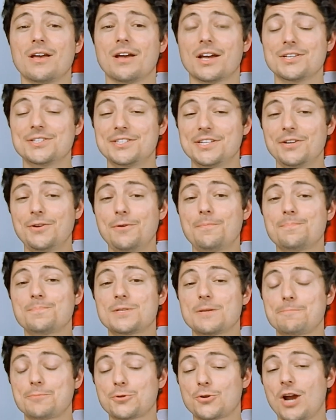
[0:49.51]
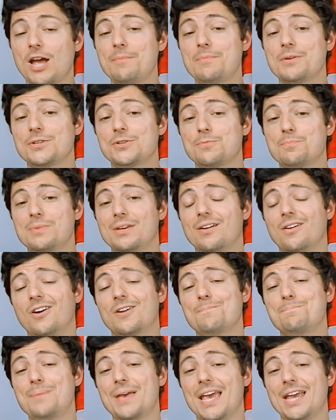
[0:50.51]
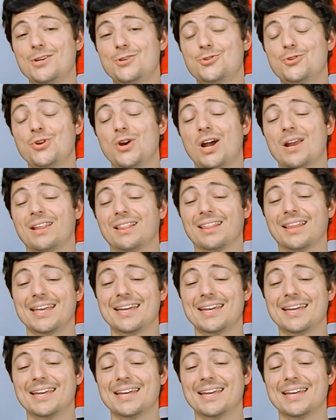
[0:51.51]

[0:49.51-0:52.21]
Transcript: consider subscribing to me on Patreon.